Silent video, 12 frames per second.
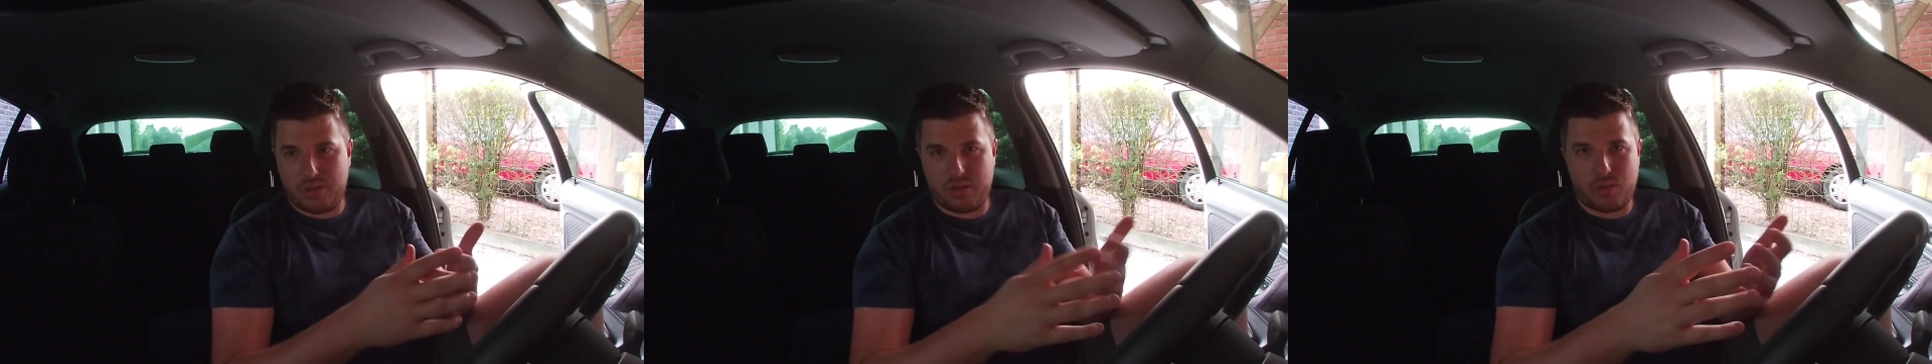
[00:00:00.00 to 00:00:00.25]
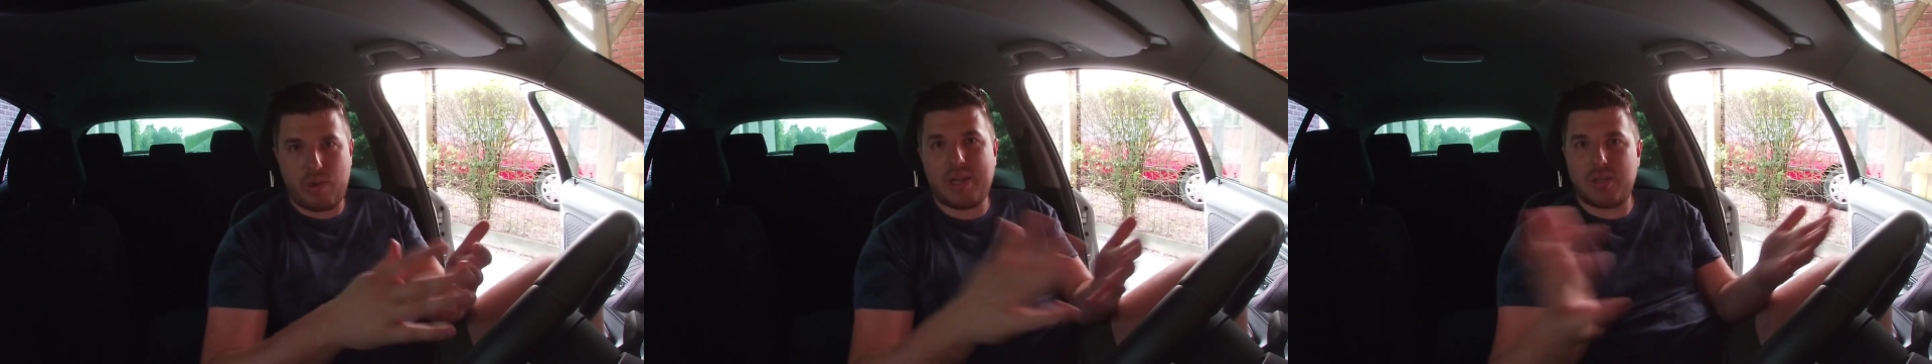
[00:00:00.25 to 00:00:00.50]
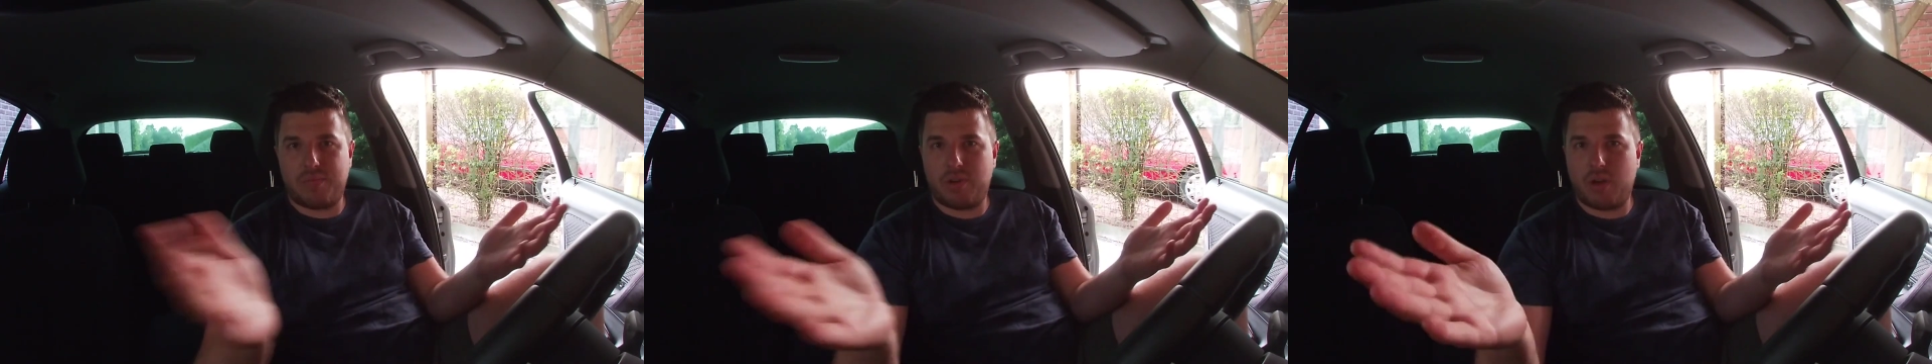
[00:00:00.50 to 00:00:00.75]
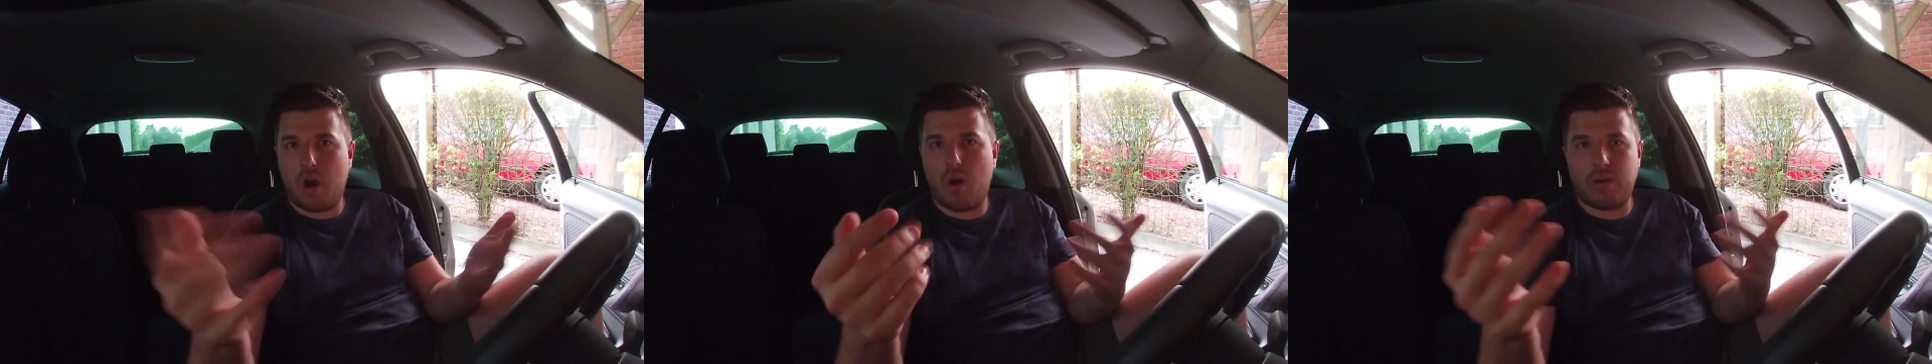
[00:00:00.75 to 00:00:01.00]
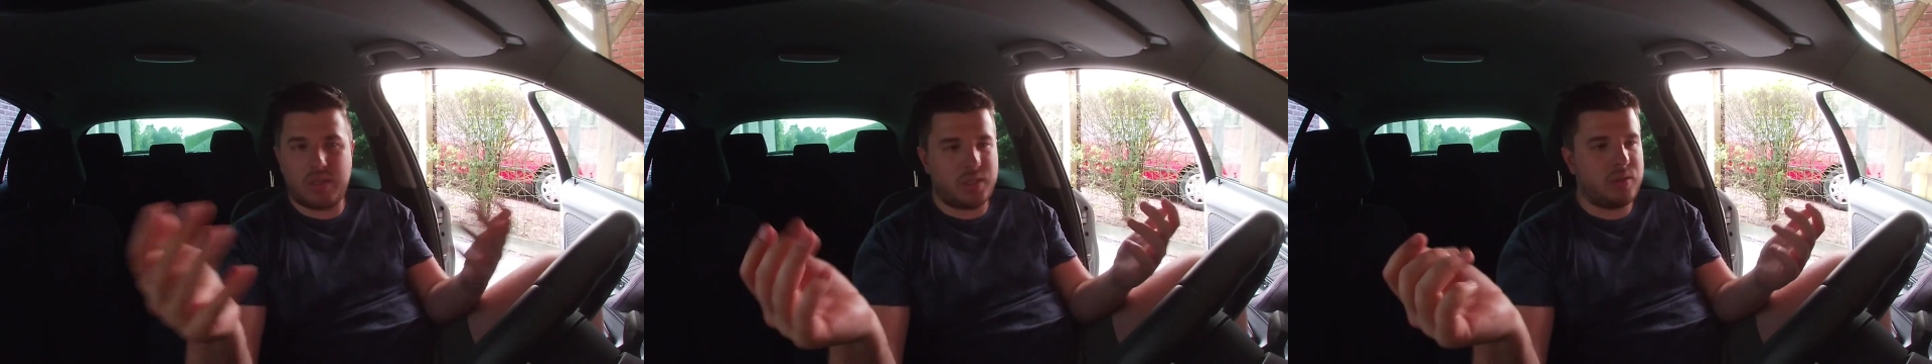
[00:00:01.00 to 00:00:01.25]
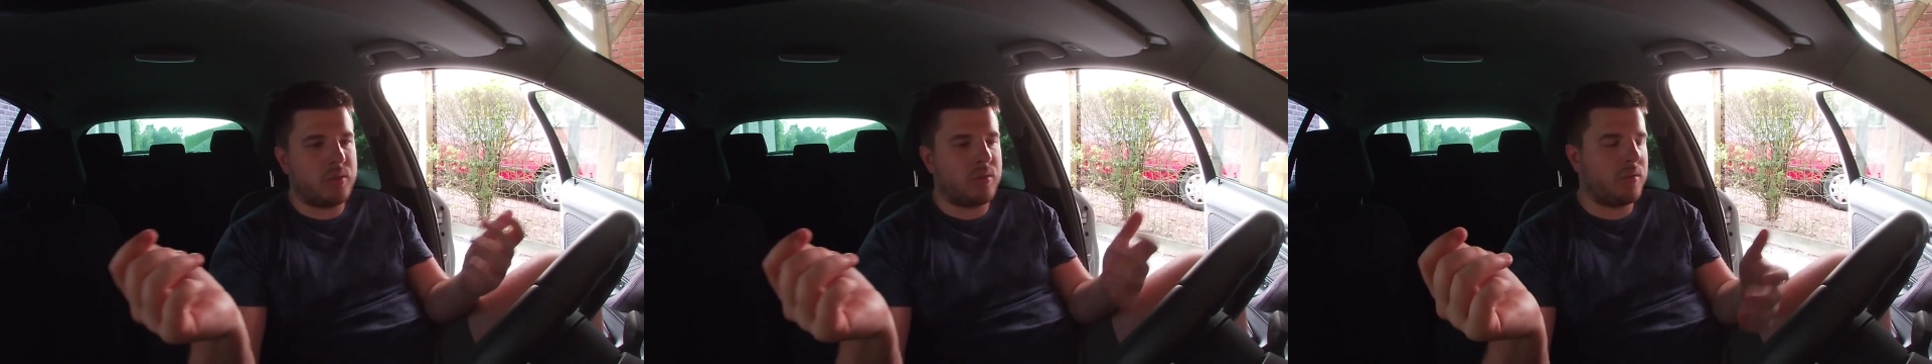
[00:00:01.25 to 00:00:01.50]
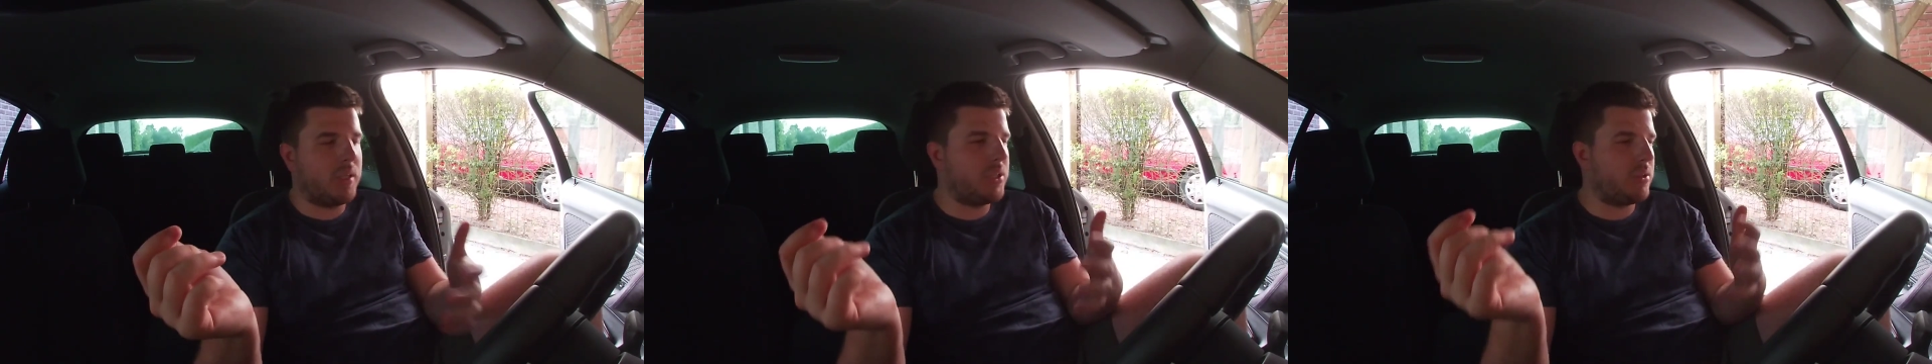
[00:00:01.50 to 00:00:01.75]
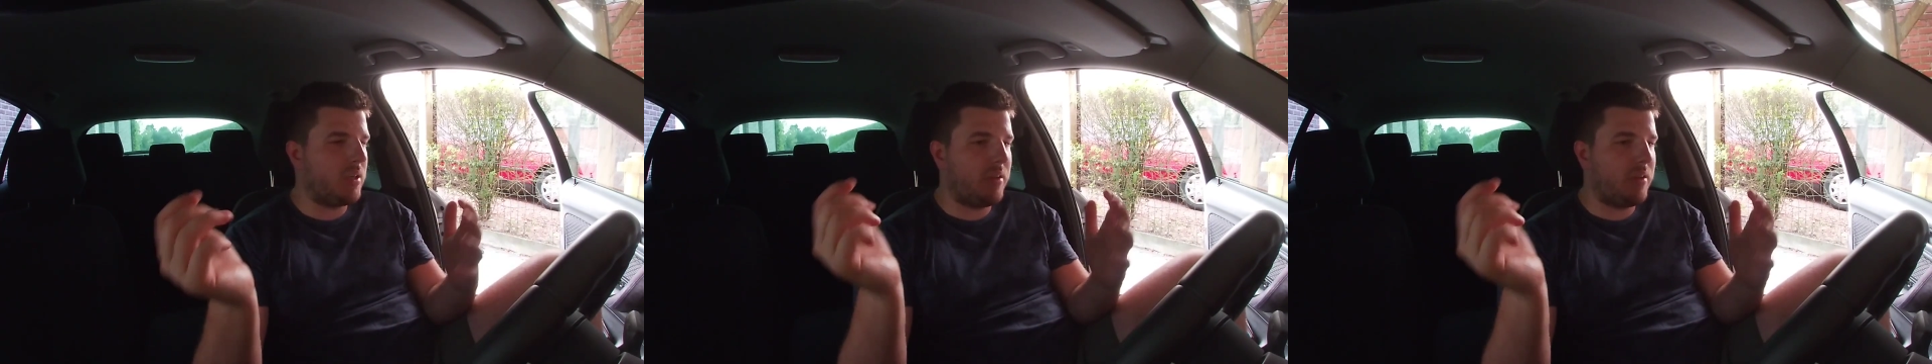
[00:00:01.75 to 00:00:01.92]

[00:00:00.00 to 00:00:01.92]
the rest of the car is in good condition.